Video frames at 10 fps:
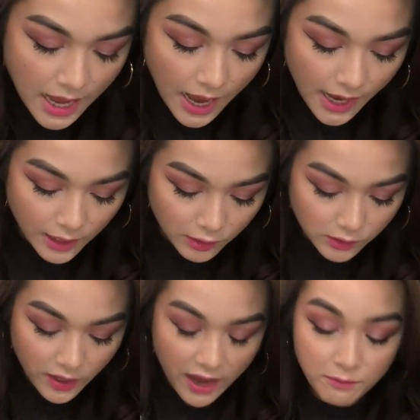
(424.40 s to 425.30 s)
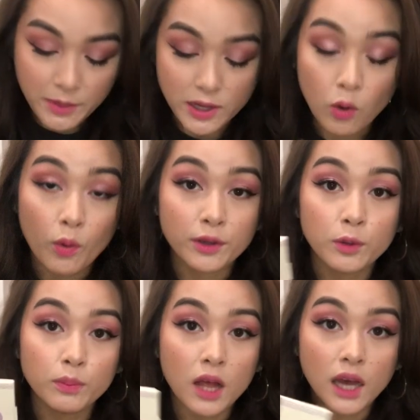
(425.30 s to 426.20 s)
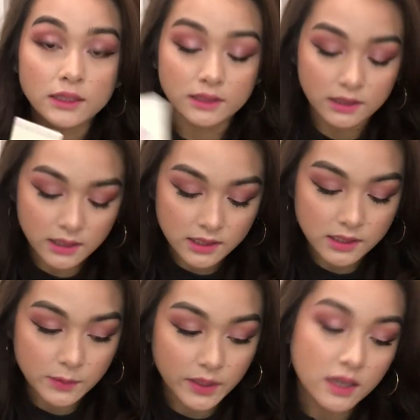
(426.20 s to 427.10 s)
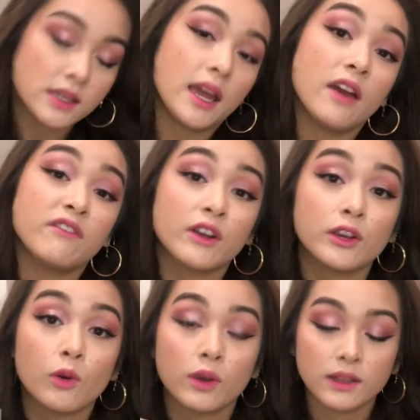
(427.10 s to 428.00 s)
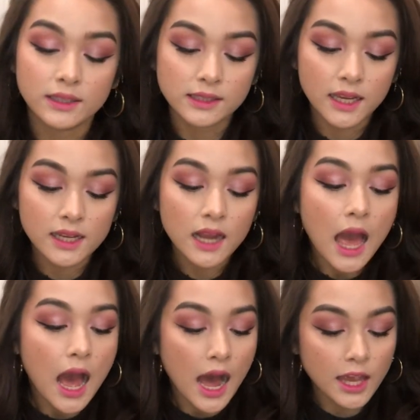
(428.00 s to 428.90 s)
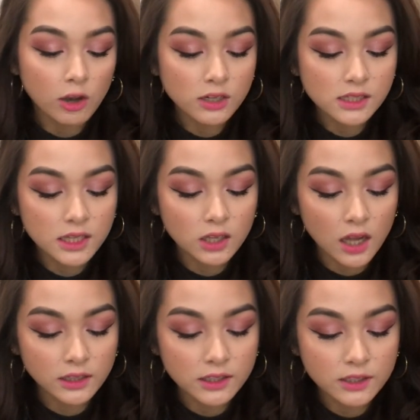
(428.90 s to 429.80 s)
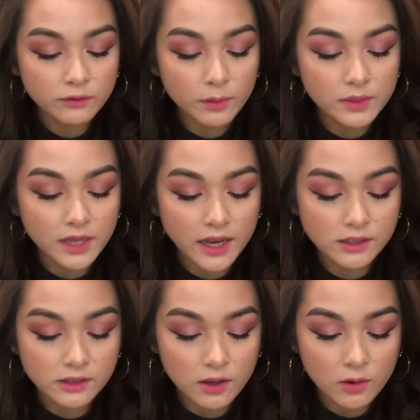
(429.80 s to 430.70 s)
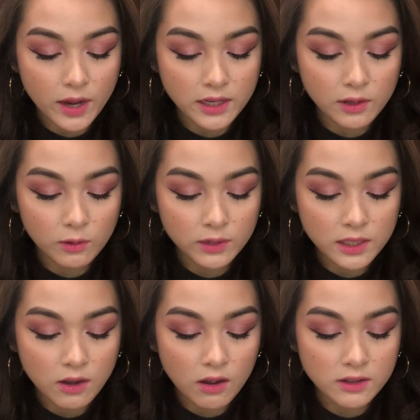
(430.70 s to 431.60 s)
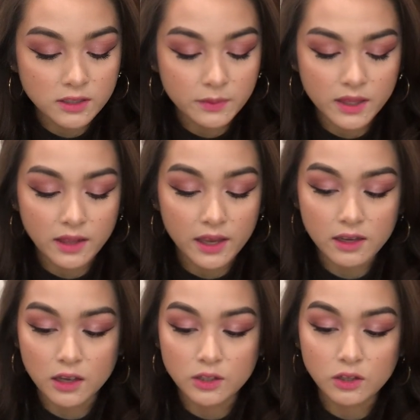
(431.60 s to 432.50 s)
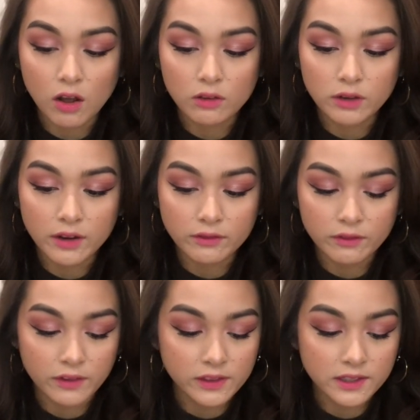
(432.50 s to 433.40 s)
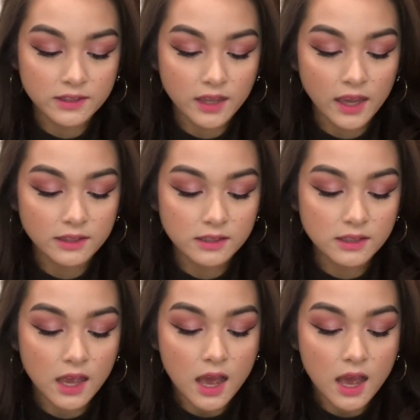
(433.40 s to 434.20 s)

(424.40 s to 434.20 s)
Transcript: I also have my oil blots. This is because I have very oily skin. I honestly got this from Daiso and it only cost me like $1.50,